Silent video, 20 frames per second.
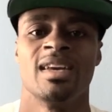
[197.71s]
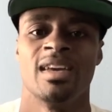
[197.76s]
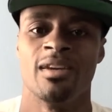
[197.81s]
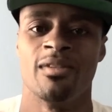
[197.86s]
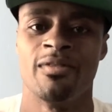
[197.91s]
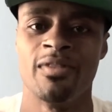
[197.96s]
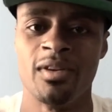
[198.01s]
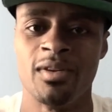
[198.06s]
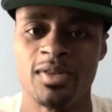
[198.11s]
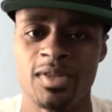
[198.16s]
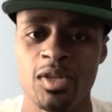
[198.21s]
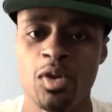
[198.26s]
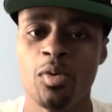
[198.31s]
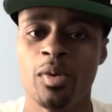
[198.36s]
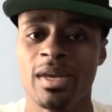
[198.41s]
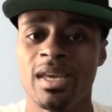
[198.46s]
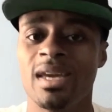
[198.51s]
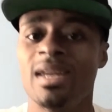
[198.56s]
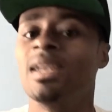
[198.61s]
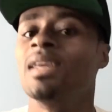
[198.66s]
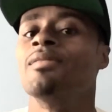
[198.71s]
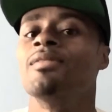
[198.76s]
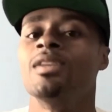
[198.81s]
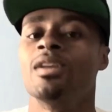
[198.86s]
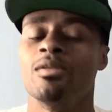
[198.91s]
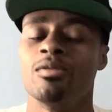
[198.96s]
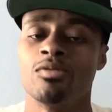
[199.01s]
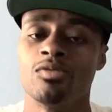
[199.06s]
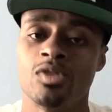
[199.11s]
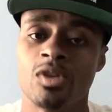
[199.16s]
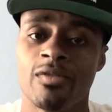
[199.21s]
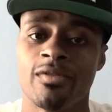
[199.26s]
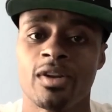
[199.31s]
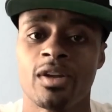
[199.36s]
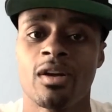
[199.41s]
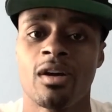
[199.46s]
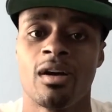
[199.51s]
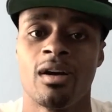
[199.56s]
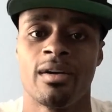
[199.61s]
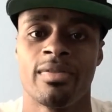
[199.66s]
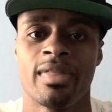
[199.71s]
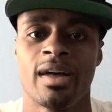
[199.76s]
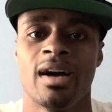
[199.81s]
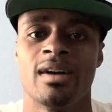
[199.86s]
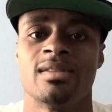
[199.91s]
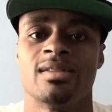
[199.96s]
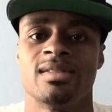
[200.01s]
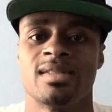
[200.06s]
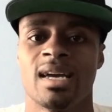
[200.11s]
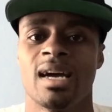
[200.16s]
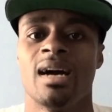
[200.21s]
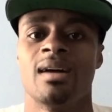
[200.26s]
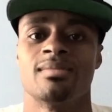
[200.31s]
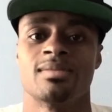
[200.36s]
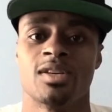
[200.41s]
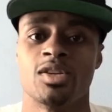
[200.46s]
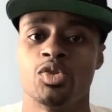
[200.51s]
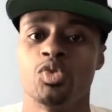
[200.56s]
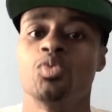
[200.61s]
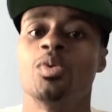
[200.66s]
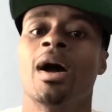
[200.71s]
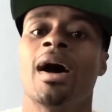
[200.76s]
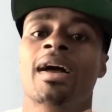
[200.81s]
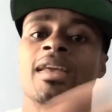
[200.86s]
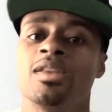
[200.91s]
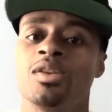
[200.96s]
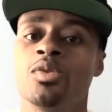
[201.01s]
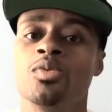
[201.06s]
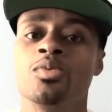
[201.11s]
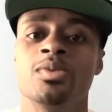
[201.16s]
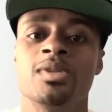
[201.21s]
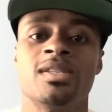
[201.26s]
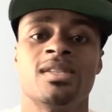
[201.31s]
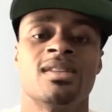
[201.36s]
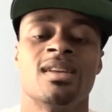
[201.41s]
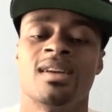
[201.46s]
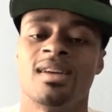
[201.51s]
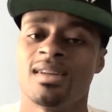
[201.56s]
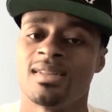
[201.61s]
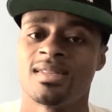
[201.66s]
It feels new again, even though you've driven the car a thousand times because you got used